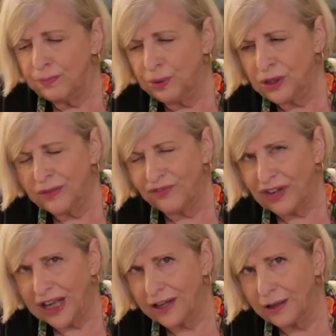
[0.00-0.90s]
put them
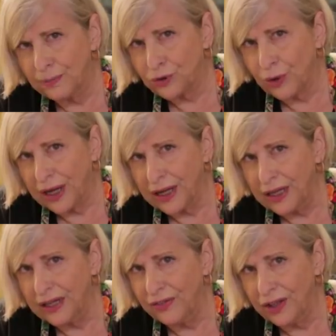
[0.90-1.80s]
flat on a tray
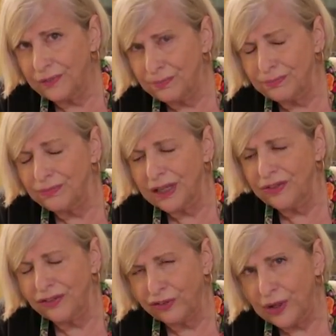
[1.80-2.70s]
in
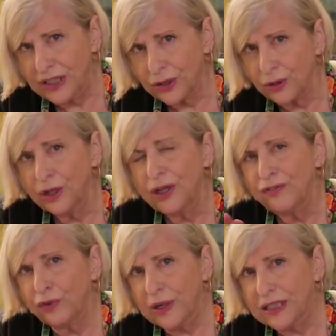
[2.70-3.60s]
the freezer,
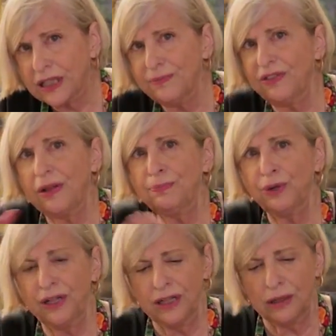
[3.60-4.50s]
freeze them, and then
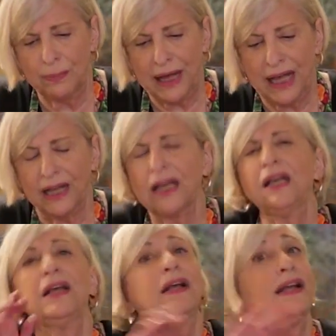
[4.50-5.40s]
put it in a bag
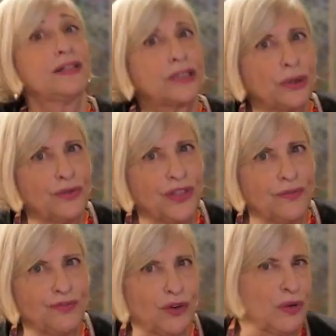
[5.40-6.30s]
and serve
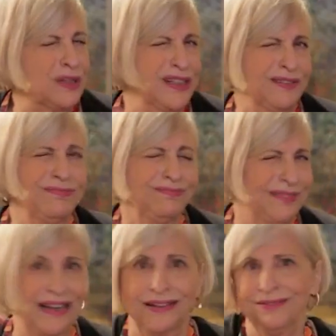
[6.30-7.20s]
them frozen,
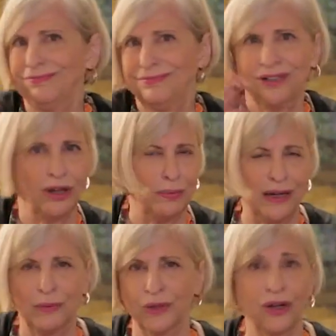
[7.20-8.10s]
and
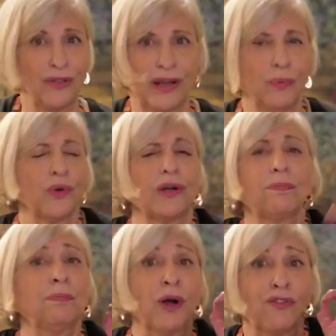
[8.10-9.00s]
nobody will know they
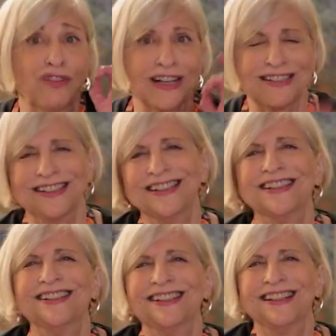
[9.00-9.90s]
weren't perfect.
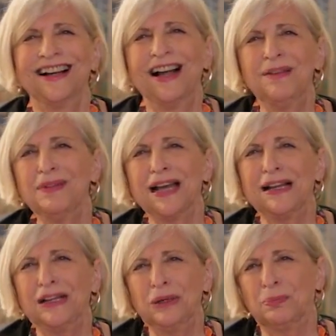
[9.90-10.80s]
I'm
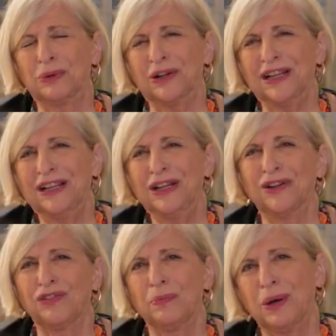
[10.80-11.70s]
Natalie Dupree
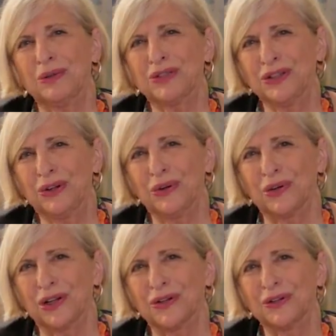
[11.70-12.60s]
here for
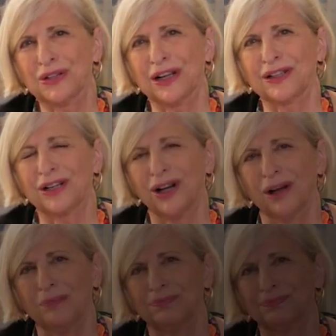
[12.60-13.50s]
postandcourier.com.